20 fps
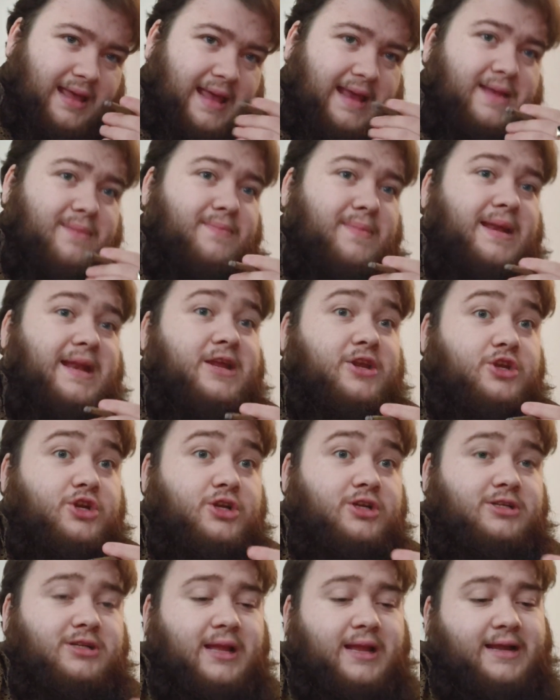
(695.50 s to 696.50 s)
In
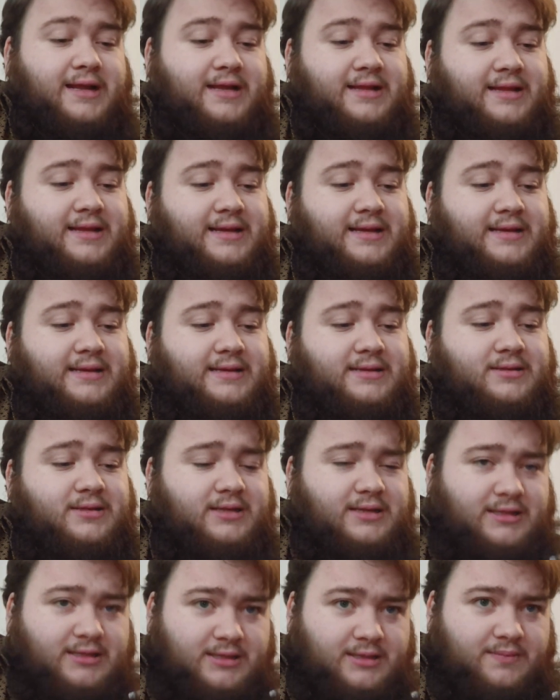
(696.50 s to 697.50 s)
miniatures like these
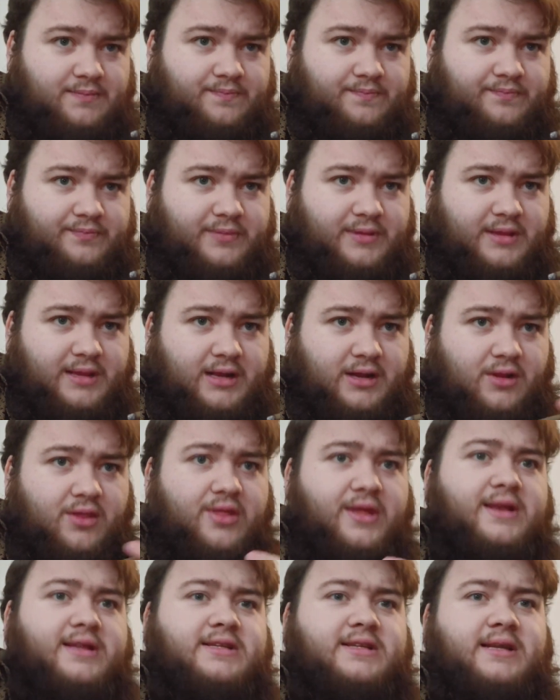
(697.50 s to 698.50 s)
little
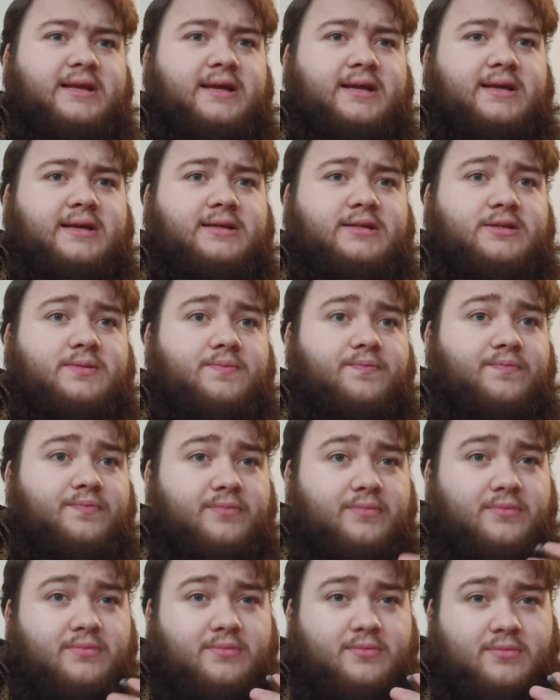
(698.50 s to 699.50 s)
thin cigars,
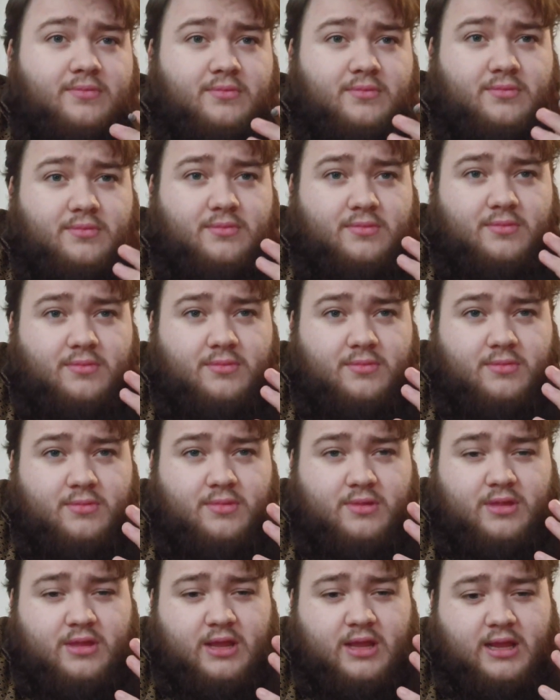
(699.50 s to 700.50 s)

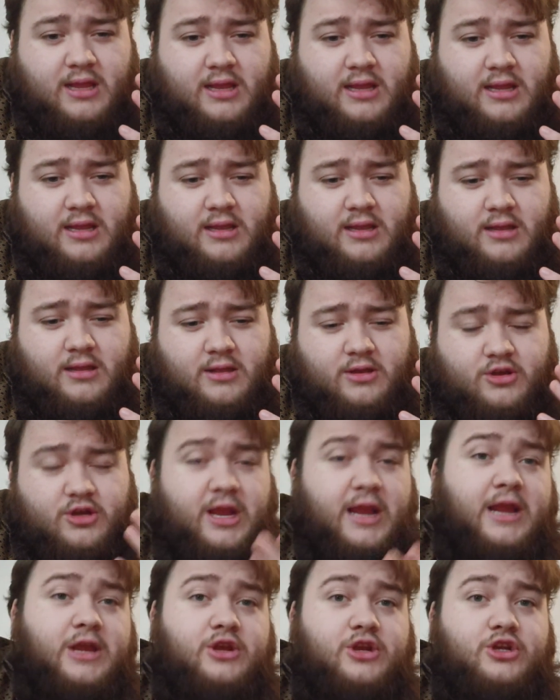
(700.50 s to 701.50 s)
the
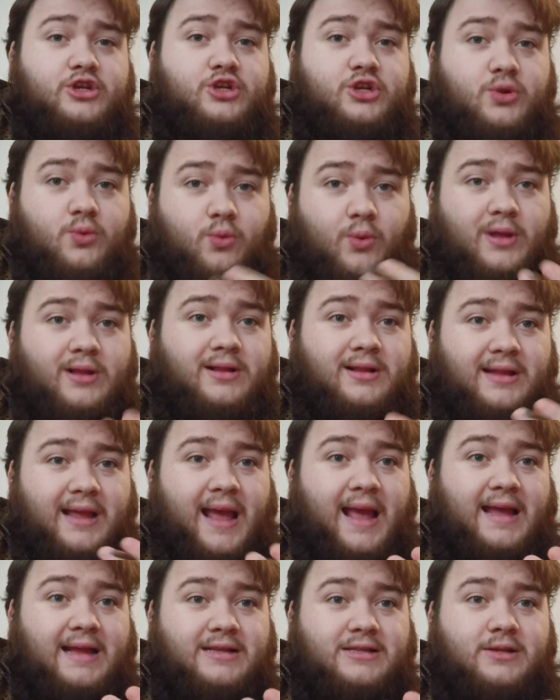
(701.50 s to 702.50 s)
changes you will
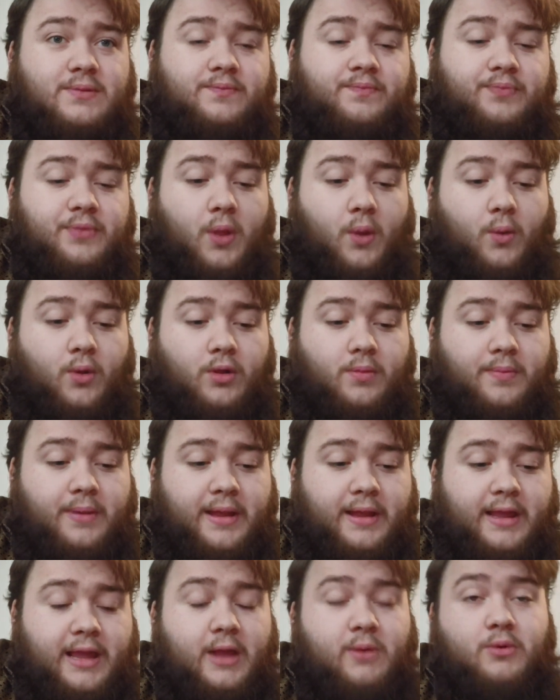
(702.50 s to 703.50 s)
get will
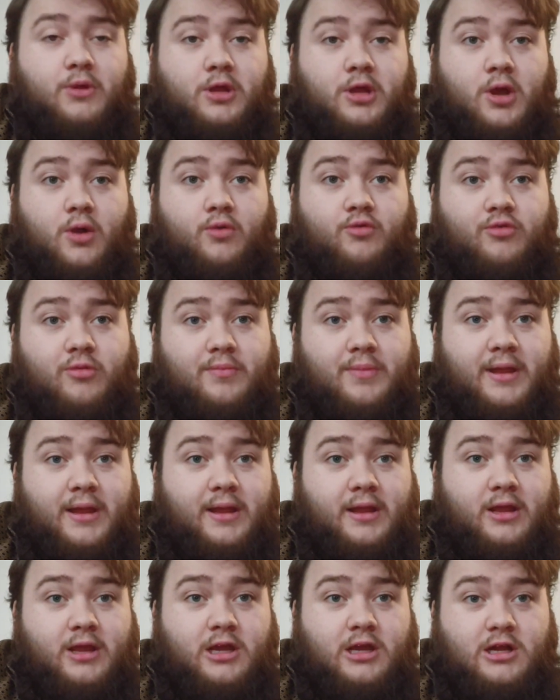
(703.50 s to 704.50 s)
be, it will go from
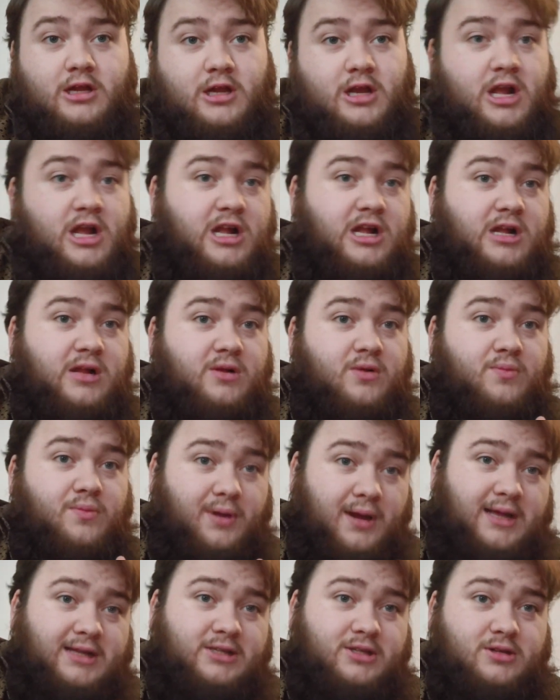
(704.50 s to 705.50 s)
being
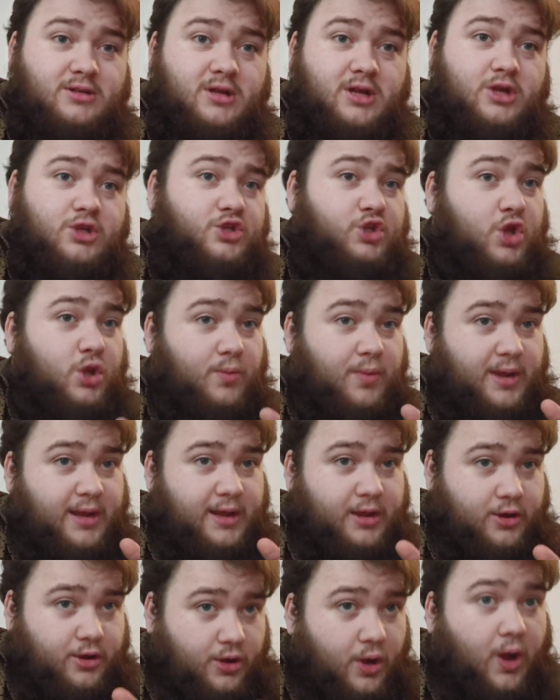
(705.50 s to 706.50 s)
pleasant to
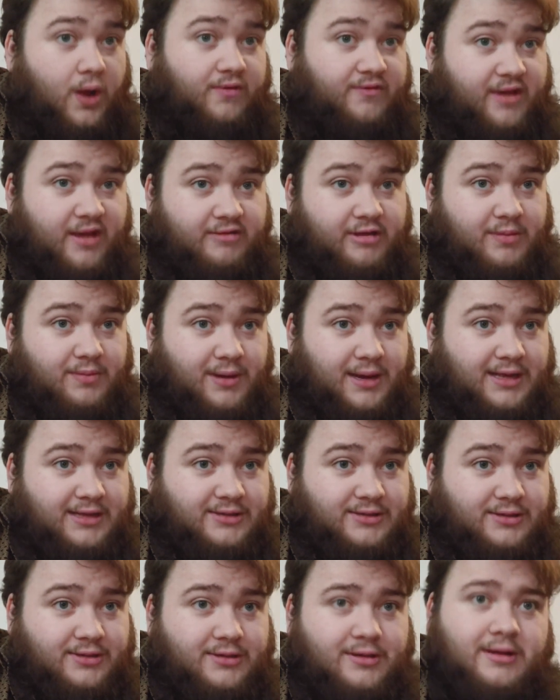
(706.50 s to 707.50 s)
being not very
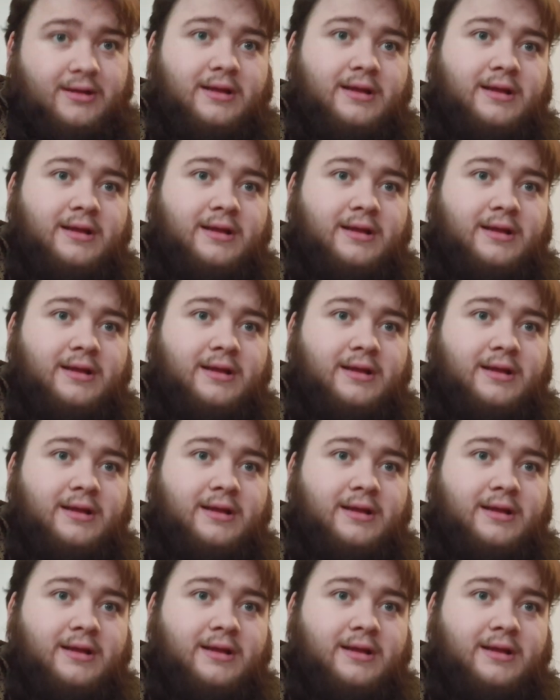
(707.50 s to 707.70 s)
pleasant,